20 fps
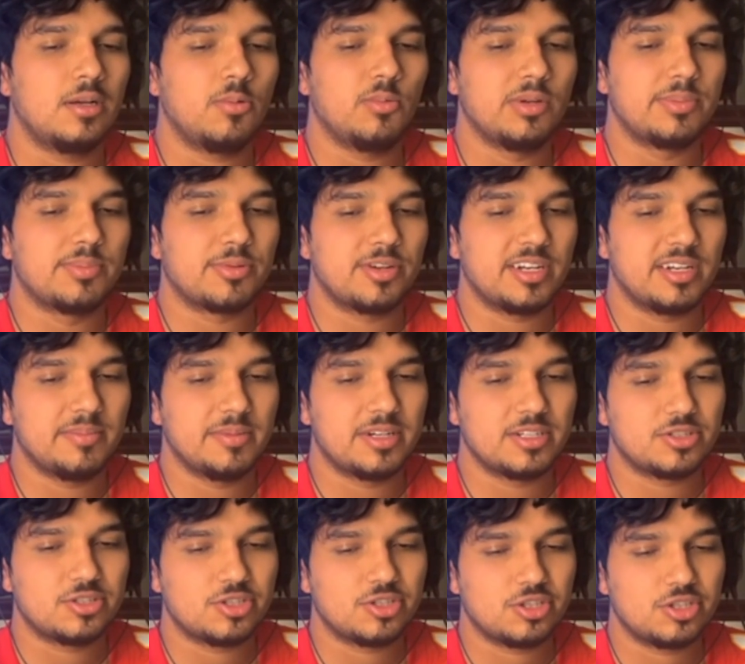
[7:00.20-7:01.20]
we pretty
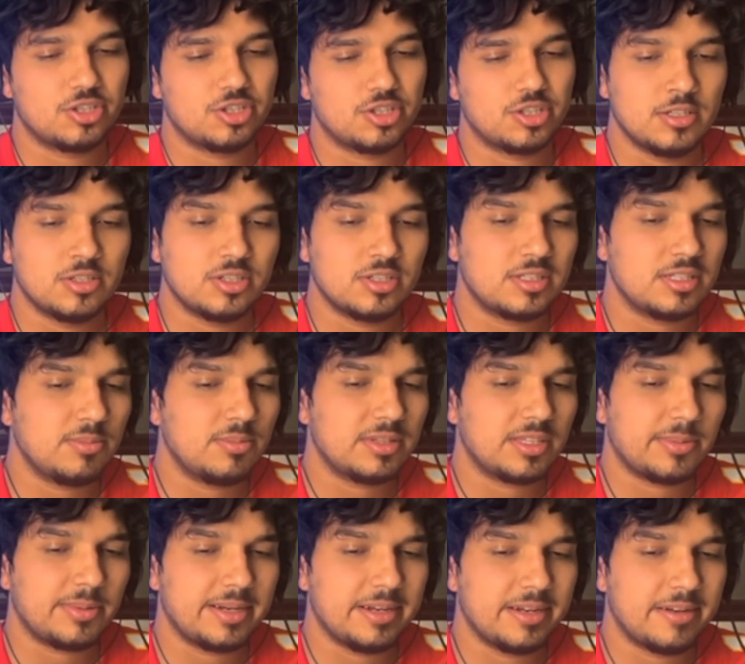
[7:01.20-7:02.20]
much just see what
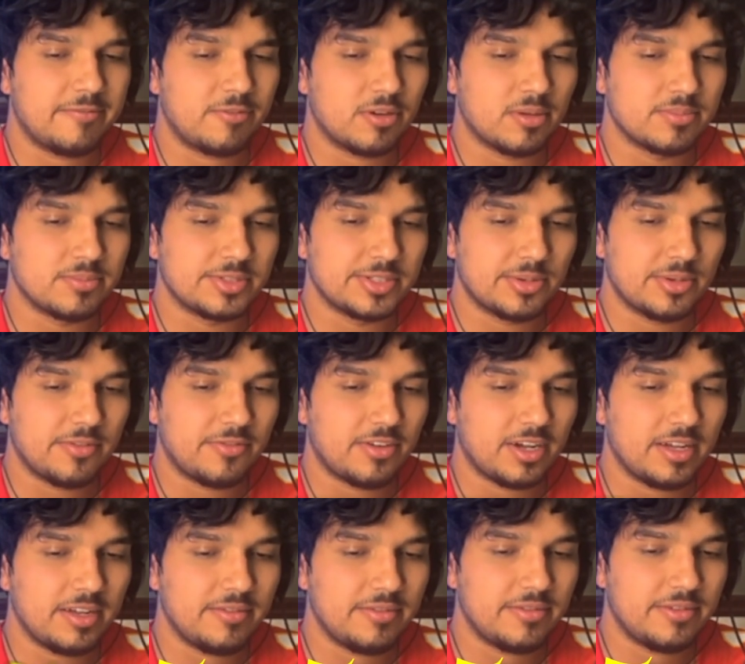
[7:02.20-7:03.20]
they rated it from 0 to
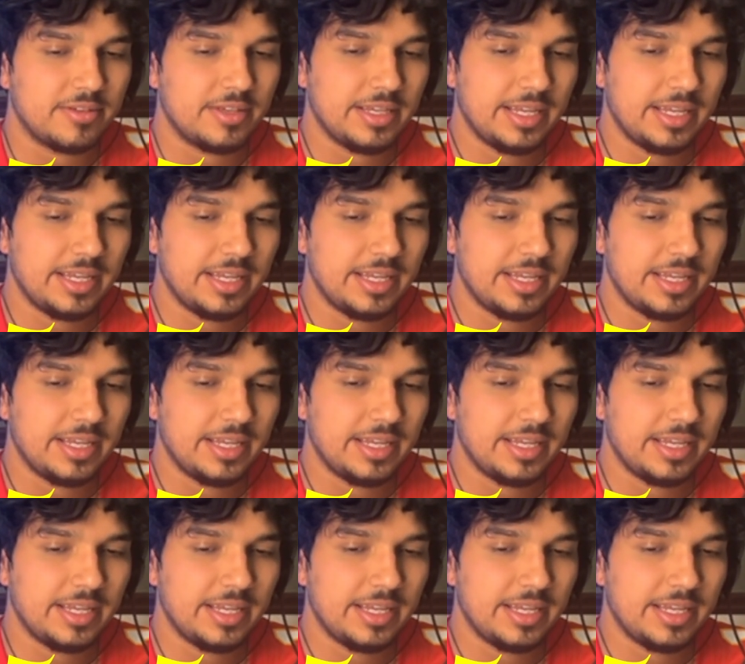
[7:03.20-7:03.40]
5.